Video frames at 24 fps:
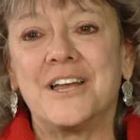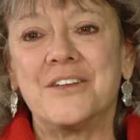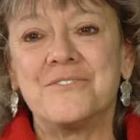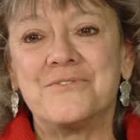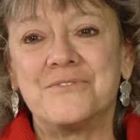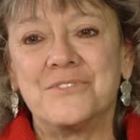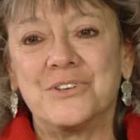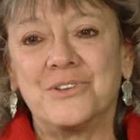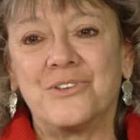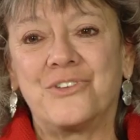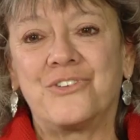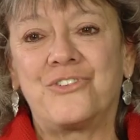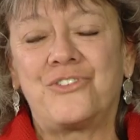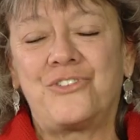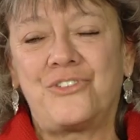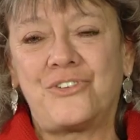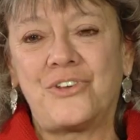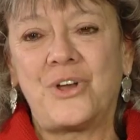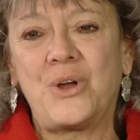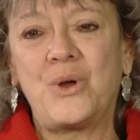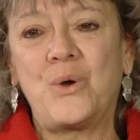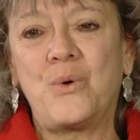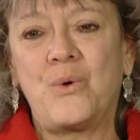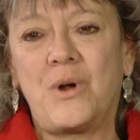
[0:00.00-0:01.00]
I feel
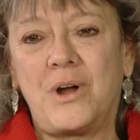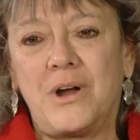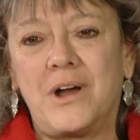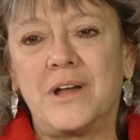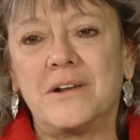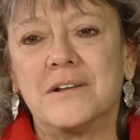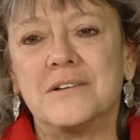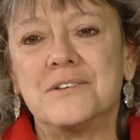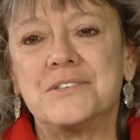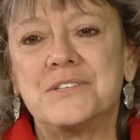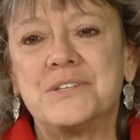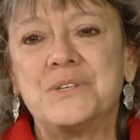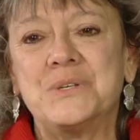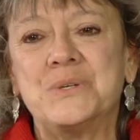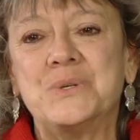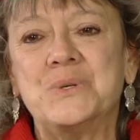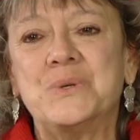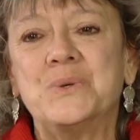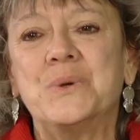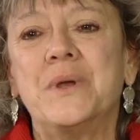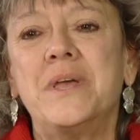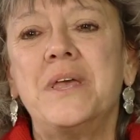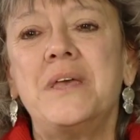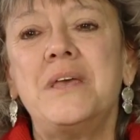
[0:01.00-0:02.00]
so honored
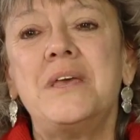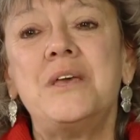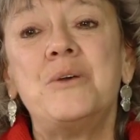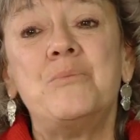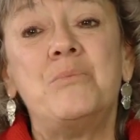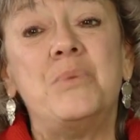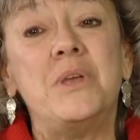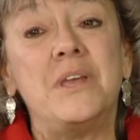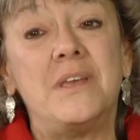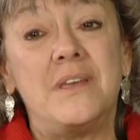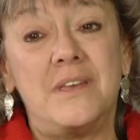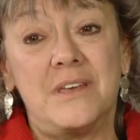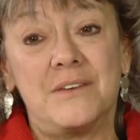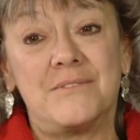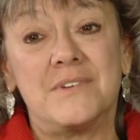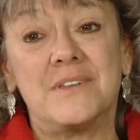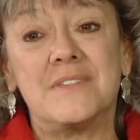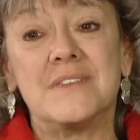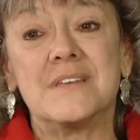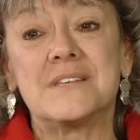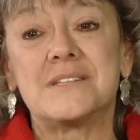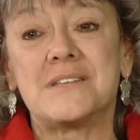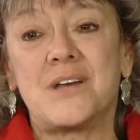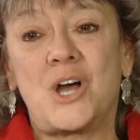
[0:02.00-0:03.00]
to be
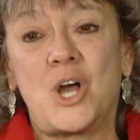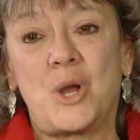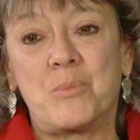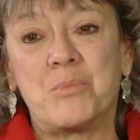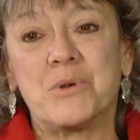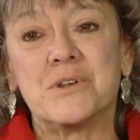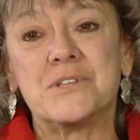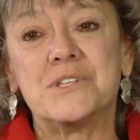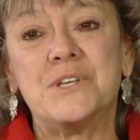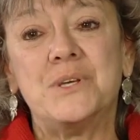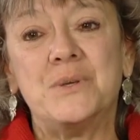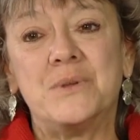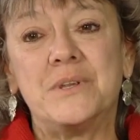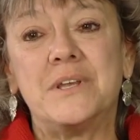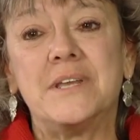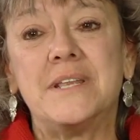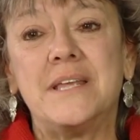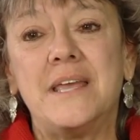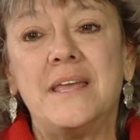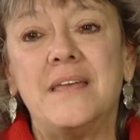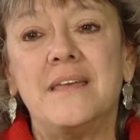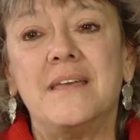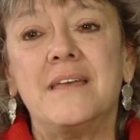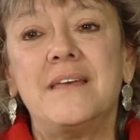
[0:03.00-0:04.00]
given this
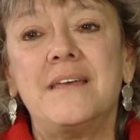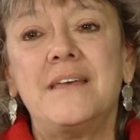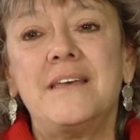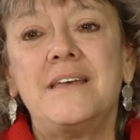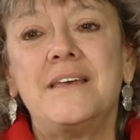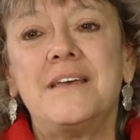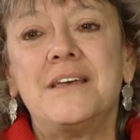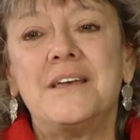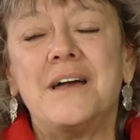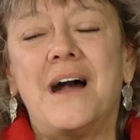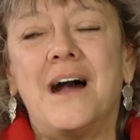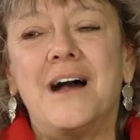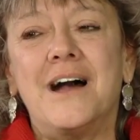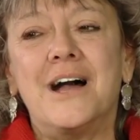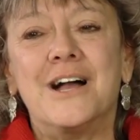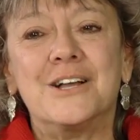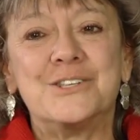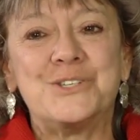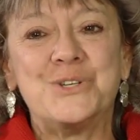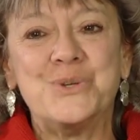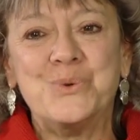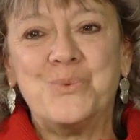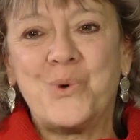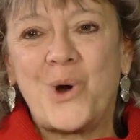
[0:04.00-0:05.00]
opportunity
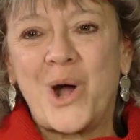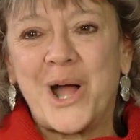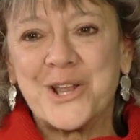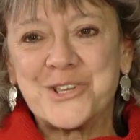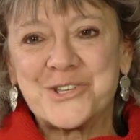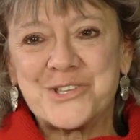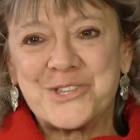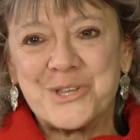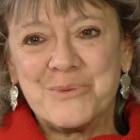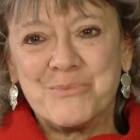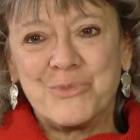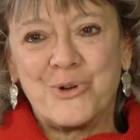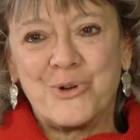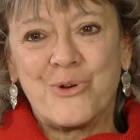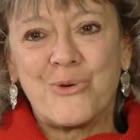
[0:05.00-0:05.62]
to watch them